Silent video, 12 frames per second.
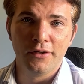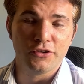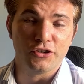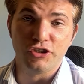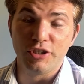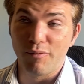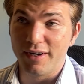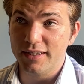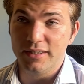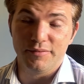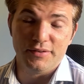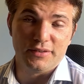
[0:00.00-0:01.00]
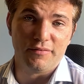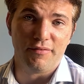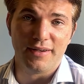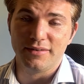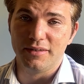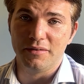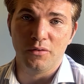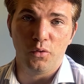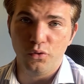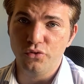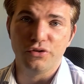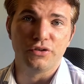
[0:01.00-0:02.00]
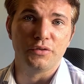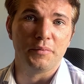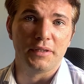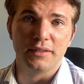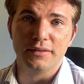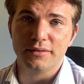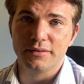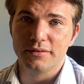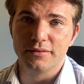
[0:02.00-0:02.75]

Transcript: Sir Jim Ratcliffe has invested hundreds of millions